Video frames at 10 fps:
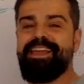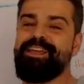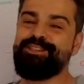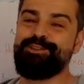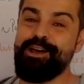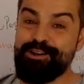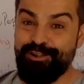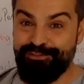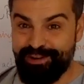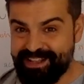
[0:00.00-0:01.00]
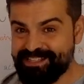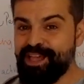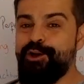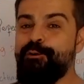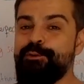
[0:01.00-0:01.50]
into an old friend.
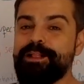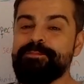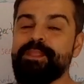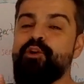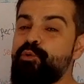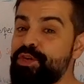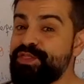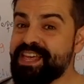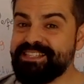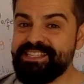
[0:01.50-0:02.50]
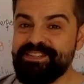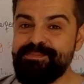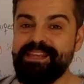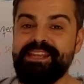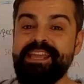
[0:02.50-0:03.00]
Well, what does it mean?